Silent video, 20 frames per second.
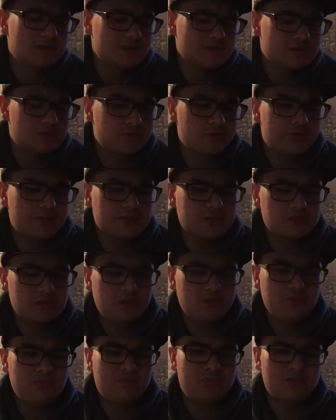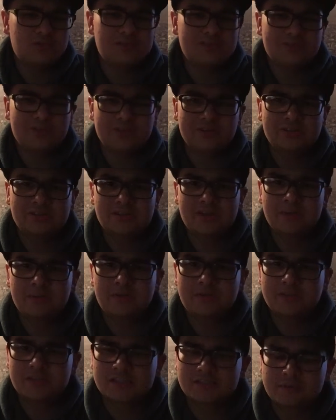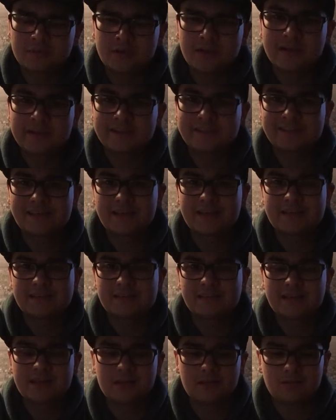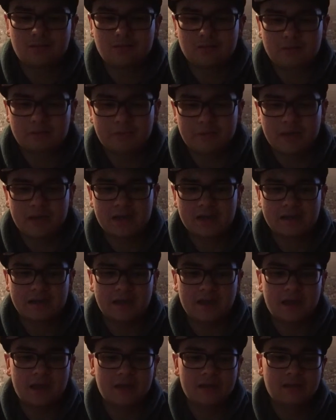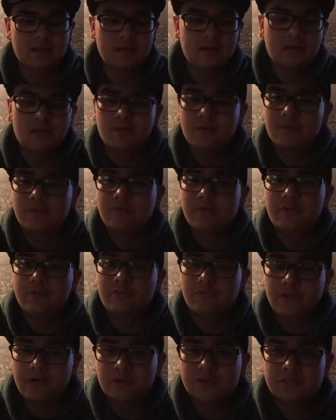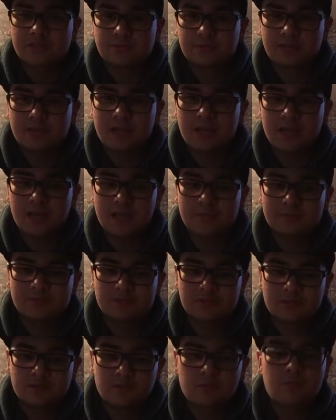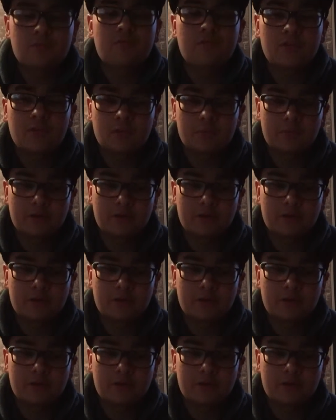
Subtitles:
So with Uncharted 4 slated to come out this spring, I decided to take a look back at the first 3 games and review the